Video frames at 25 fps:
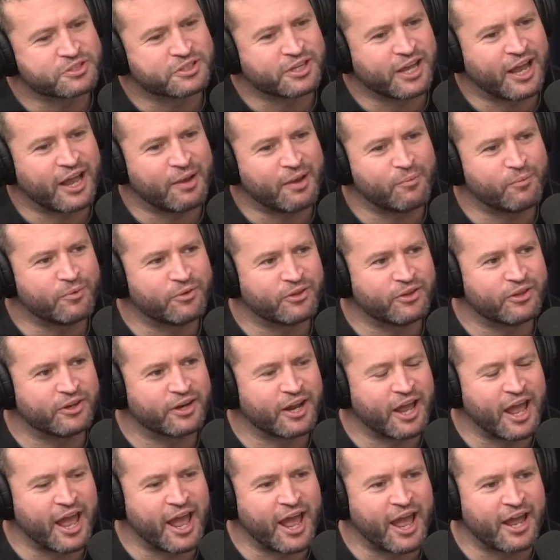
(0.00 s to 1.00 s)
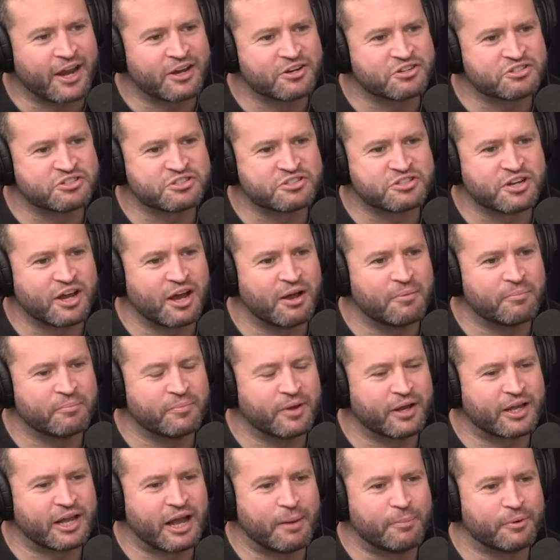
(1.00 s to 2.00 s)
came with it, and
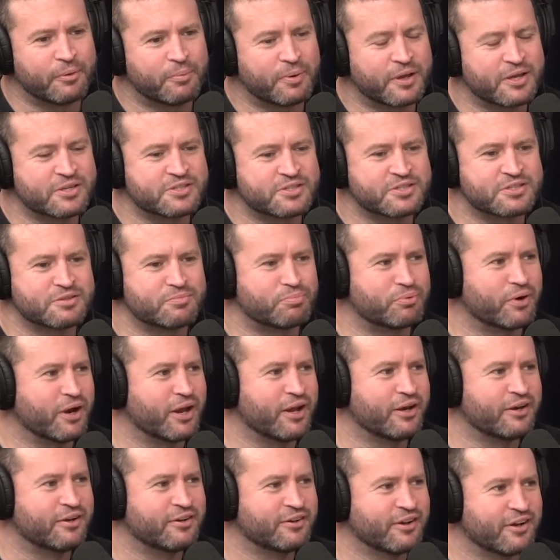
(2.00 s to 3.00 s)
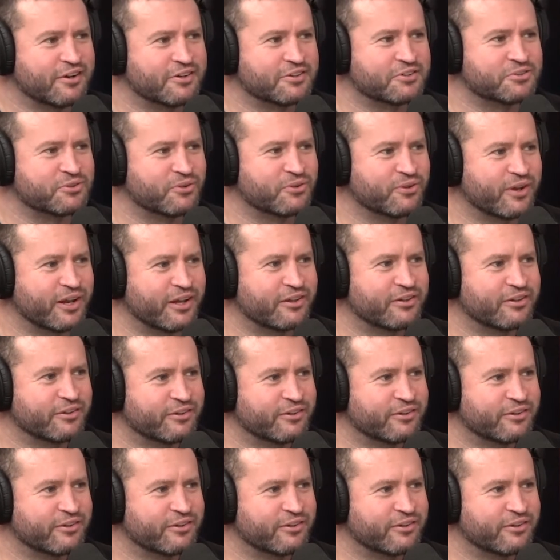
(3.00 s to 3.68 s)
a couple of pieces of bread, and just thought